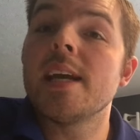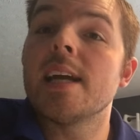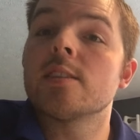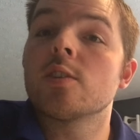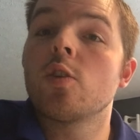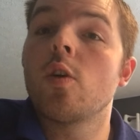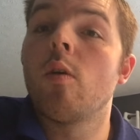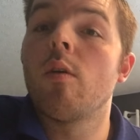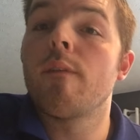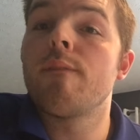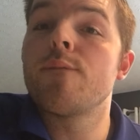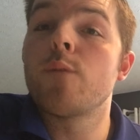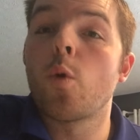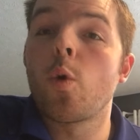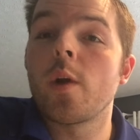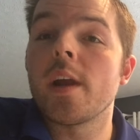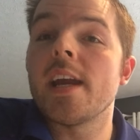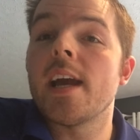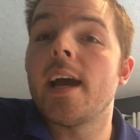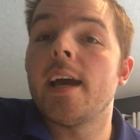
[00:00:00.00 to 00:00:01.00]
has a goal of
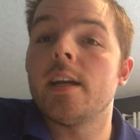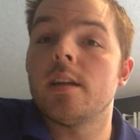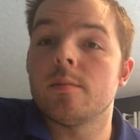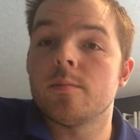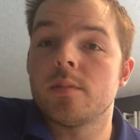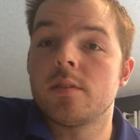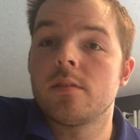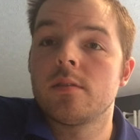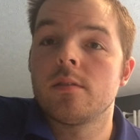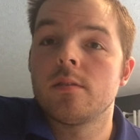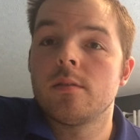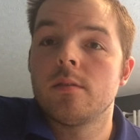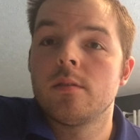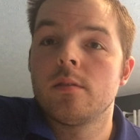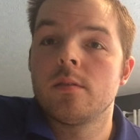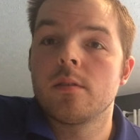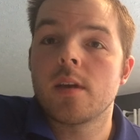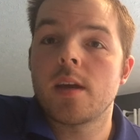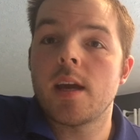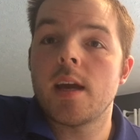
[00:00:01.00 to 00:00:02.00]
40 items.
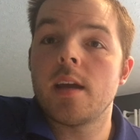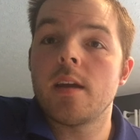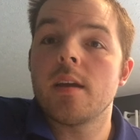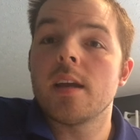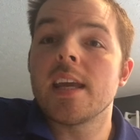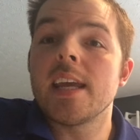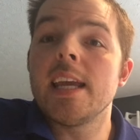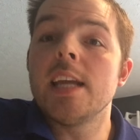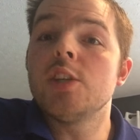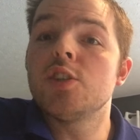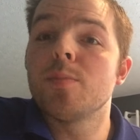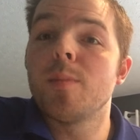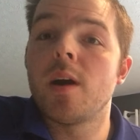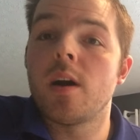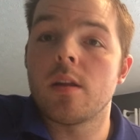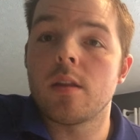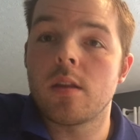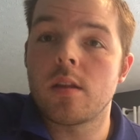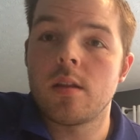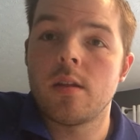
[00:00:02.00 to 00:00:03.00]
Okay, each
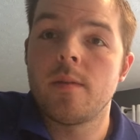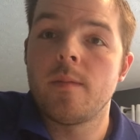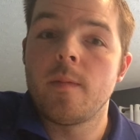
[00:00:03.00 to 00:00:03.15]
month.